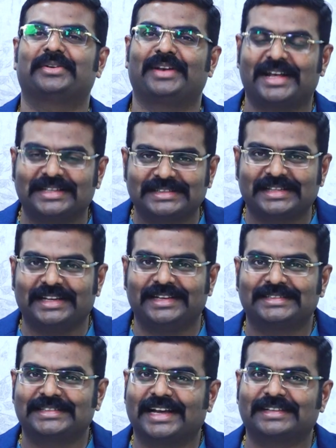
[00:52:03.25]
your last 3
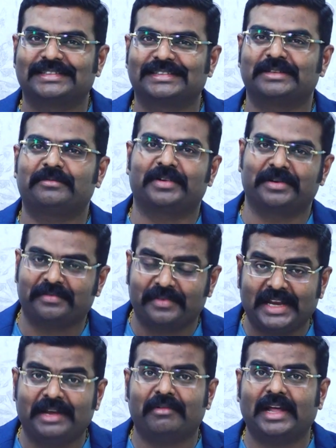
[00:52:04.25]
years tax return for a
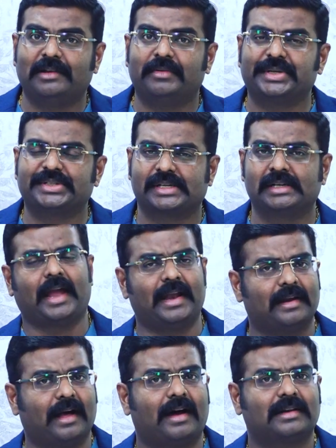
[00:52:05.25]
free evaluation,
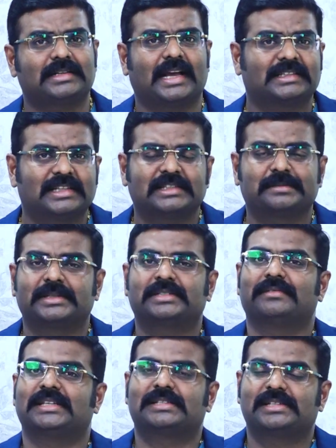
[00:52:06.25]
and our tax experts
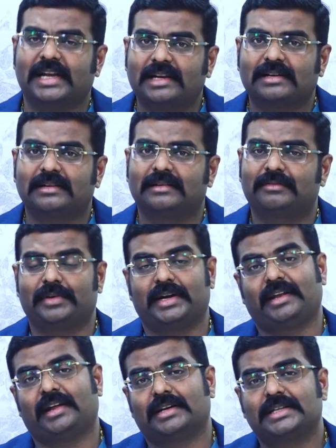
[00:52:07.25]
will check for
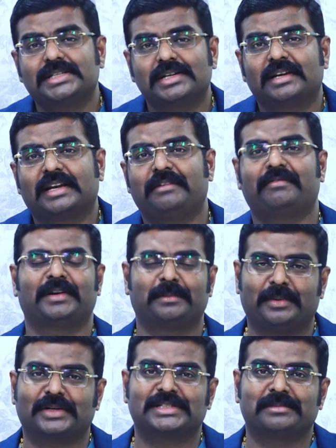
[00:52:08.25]
any additional refund
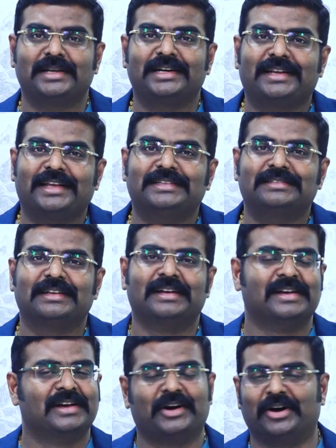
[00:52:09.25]
possibilities
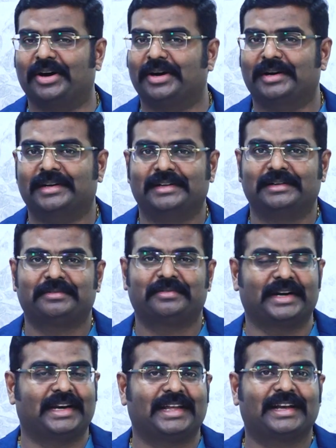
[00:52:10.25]
or
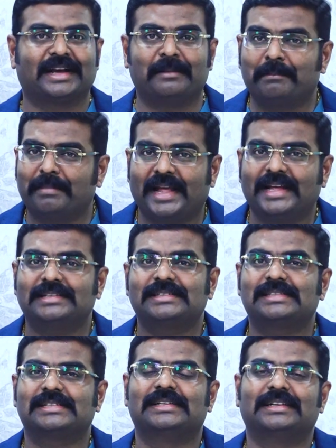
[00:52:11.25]
for any
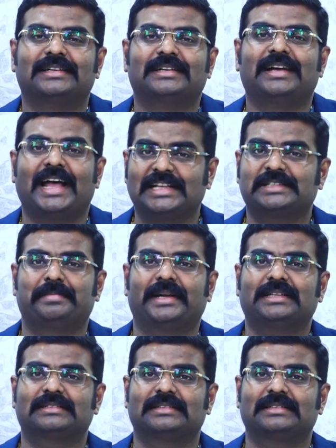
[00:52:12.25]
compliance aspects.